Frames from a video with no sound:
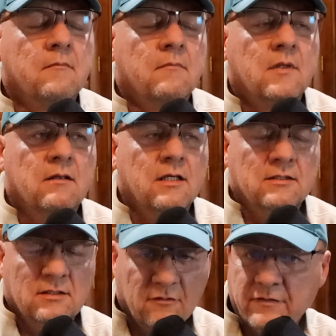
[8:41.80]
they
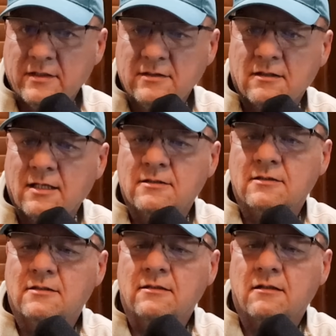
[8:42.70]
still face
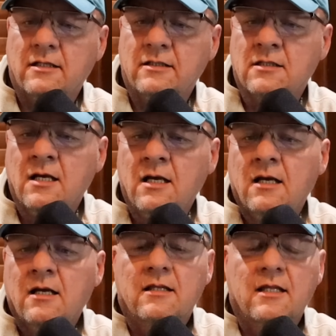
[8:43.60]
licensing delays.
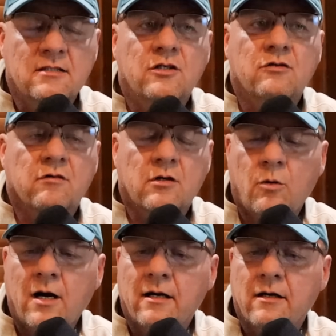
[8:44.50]
They still
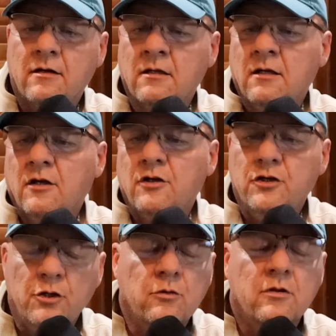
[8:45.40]
require
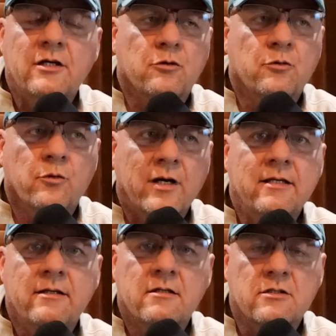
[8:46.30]
nuclear-grade
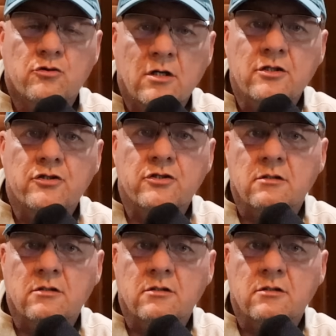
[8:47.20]
construction.